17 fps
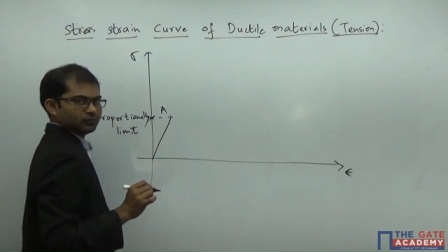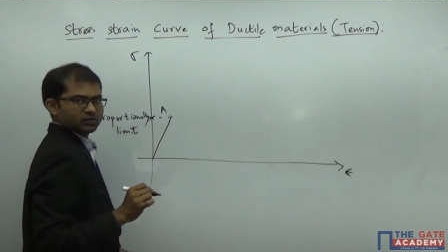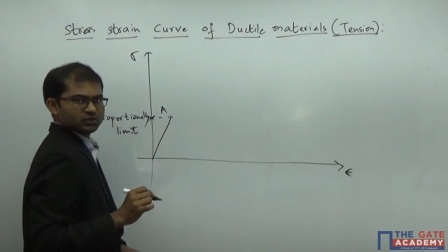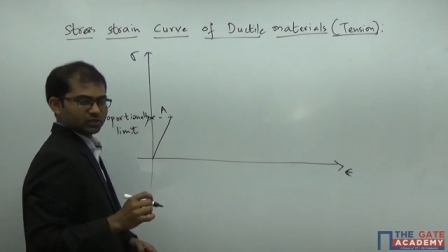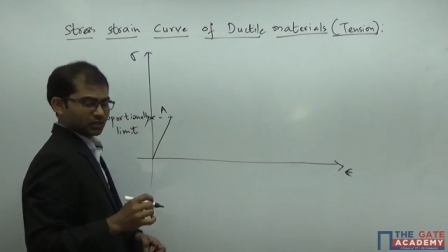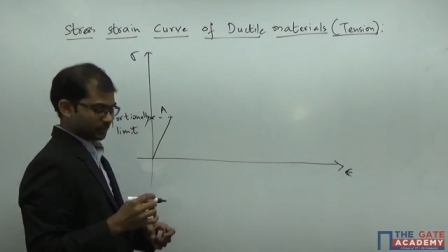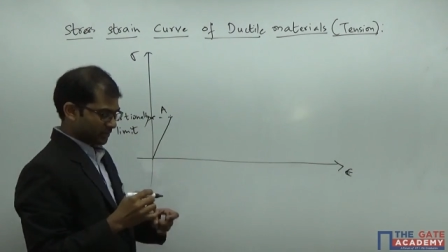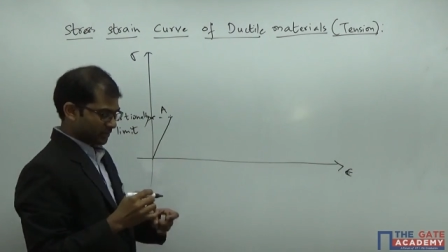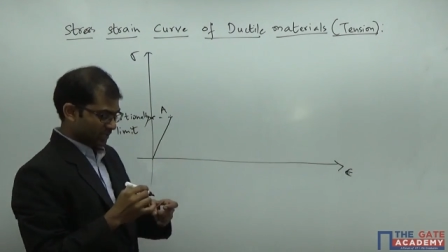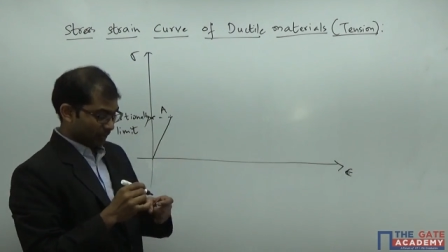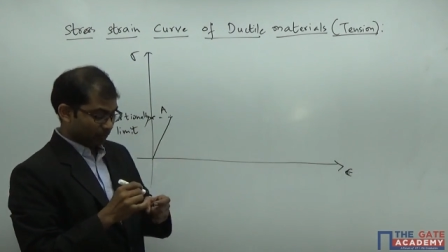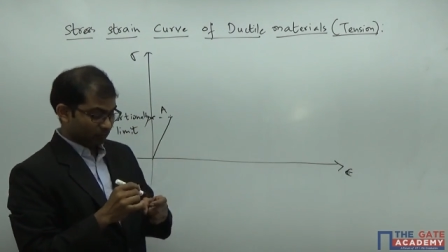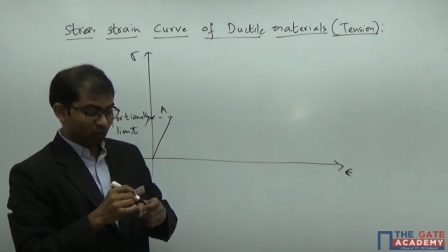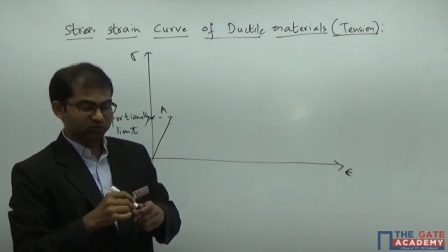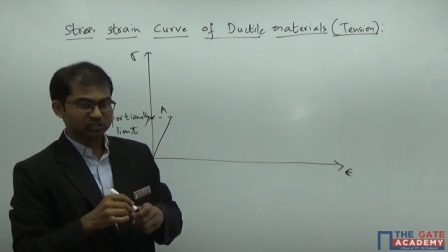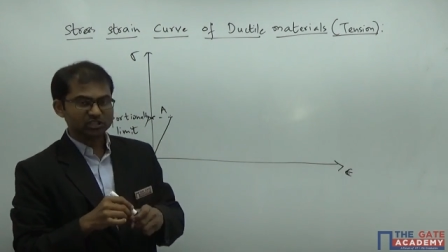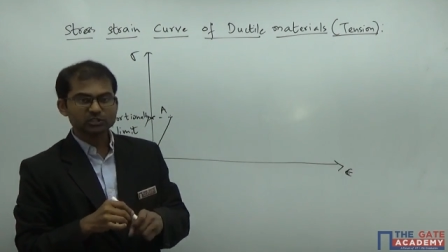So that means
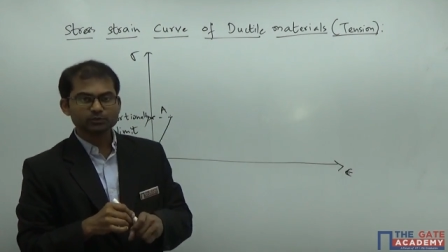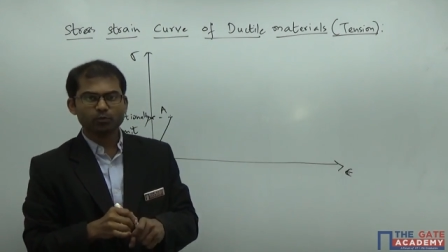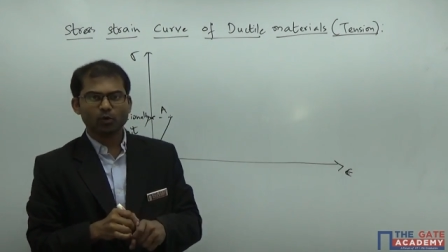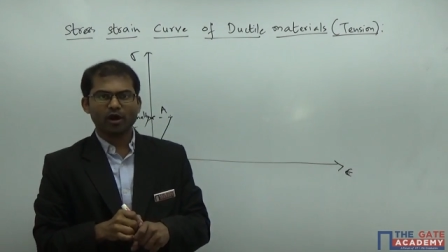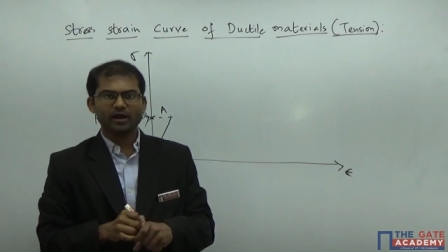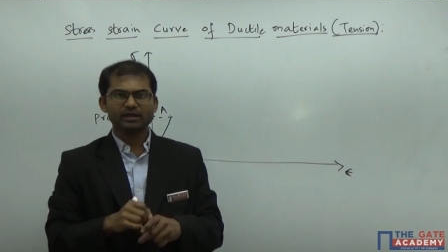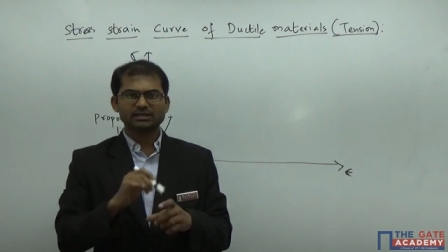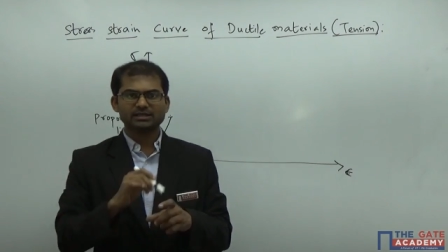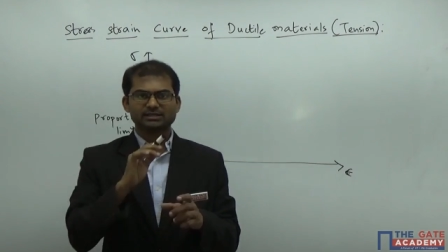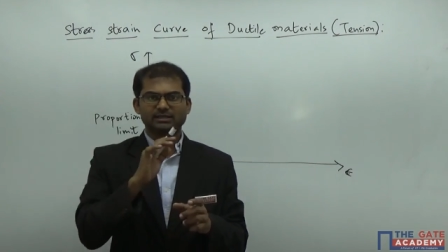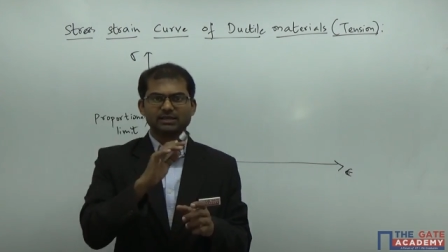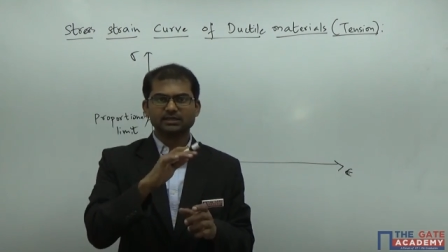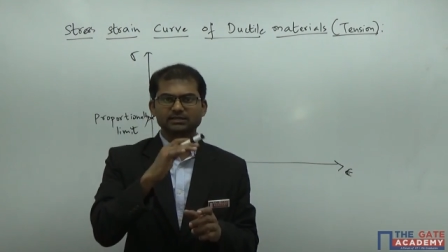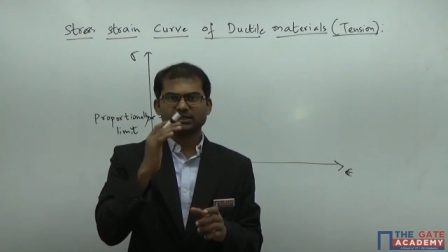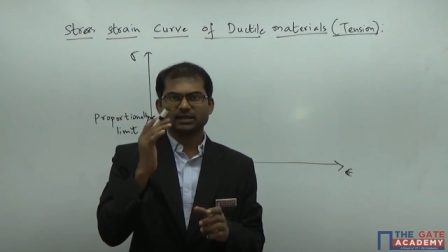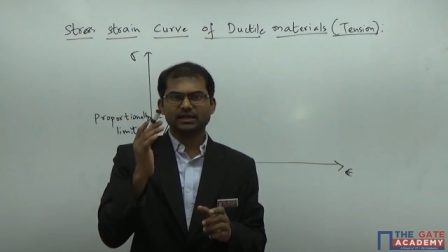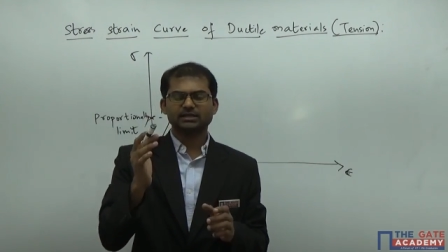up to this point,
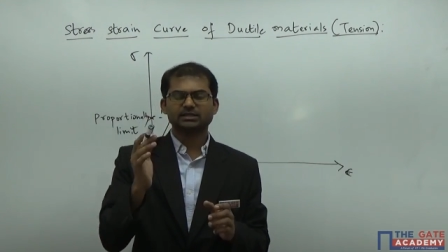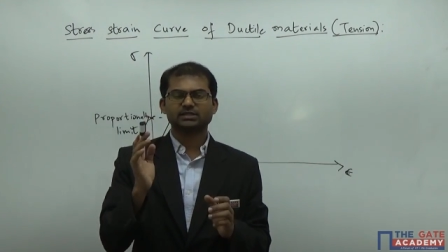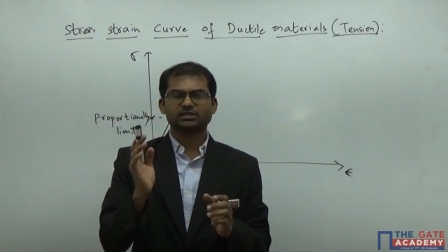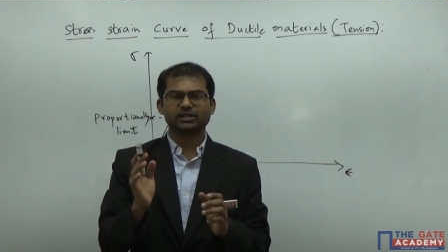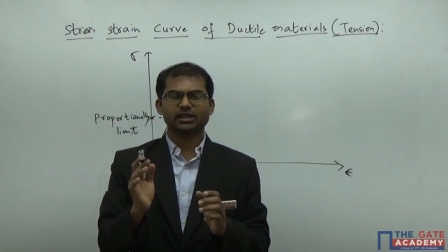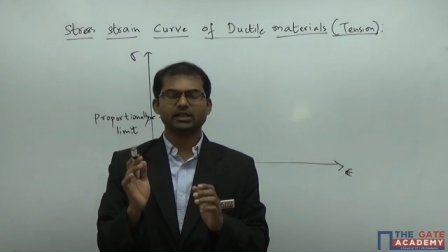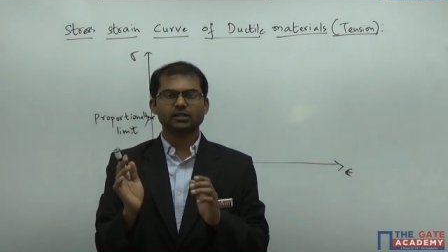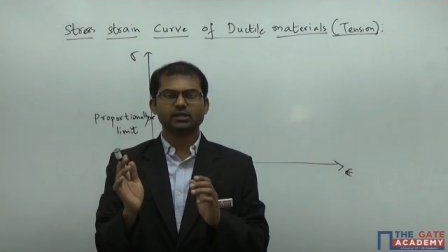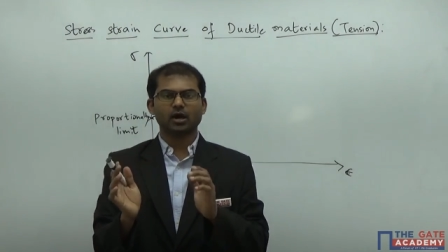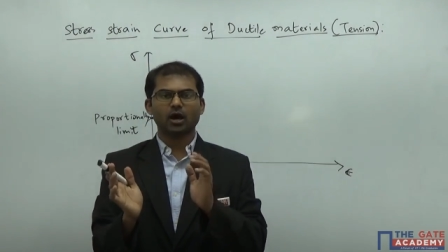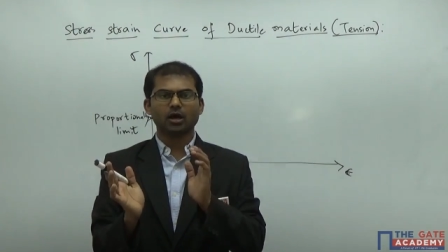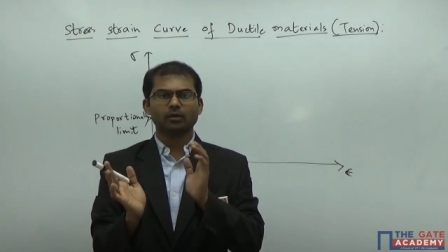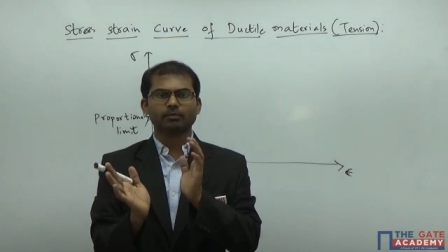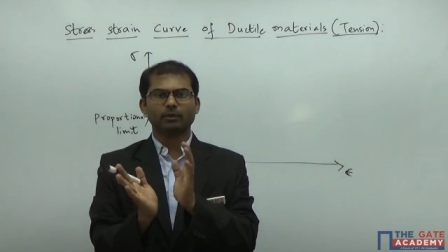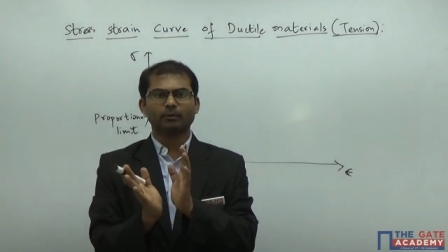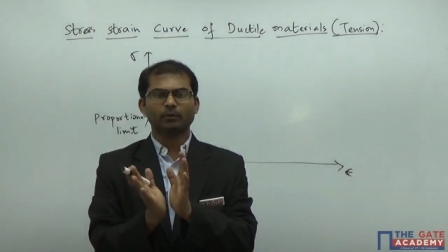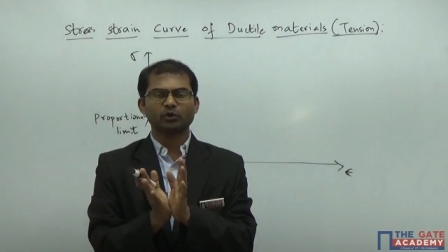stress and strain
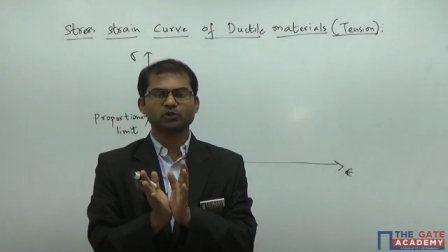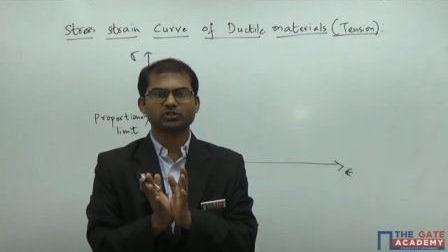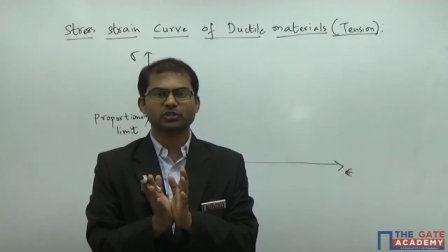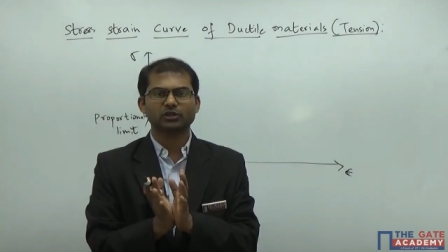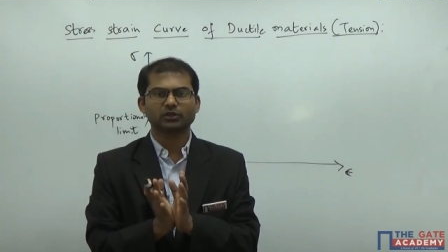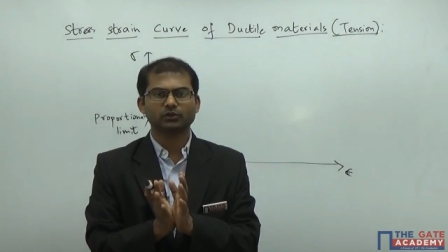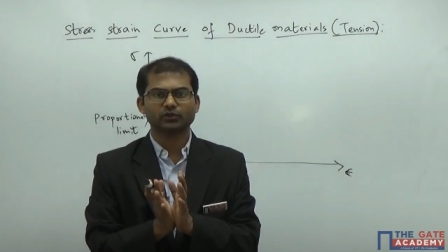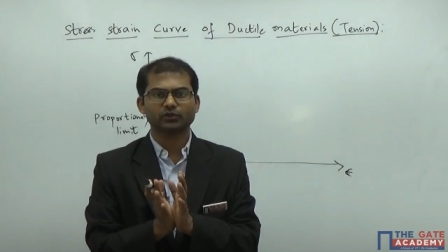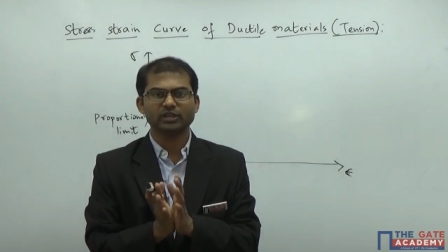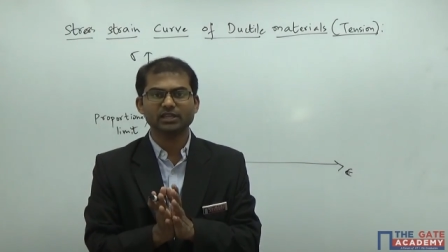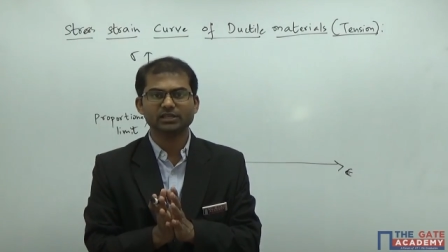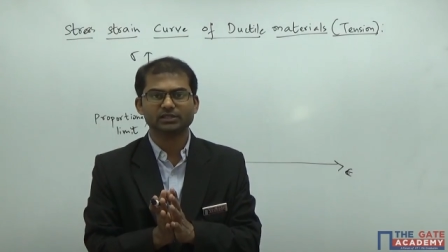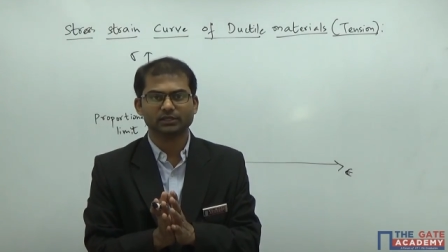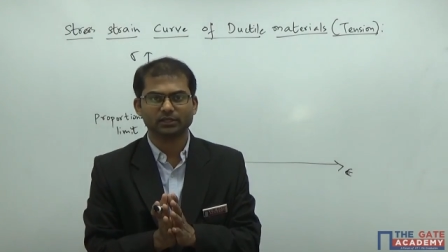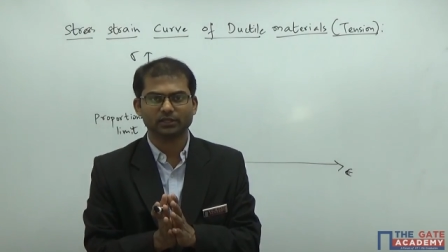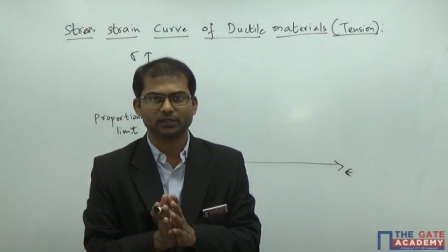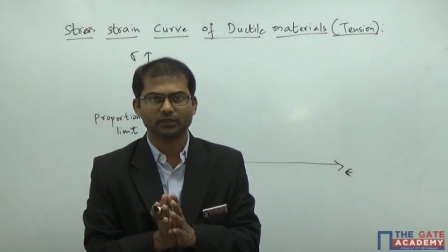are proportional to
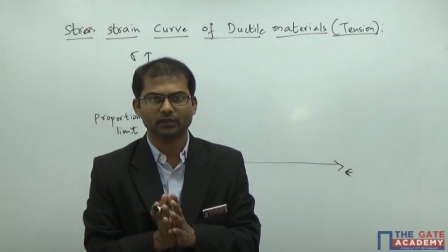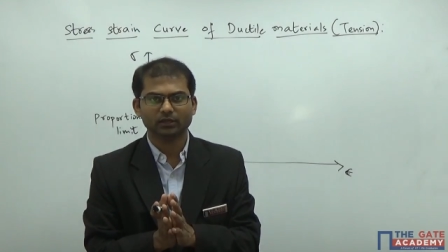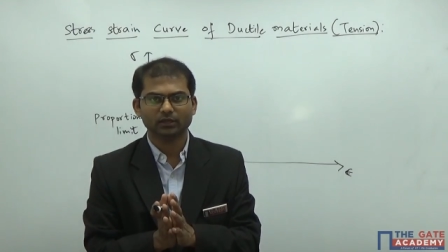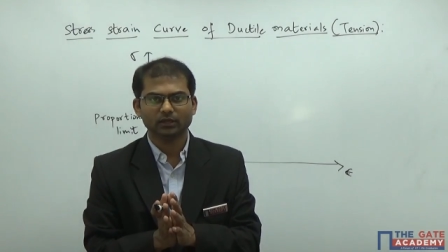each other.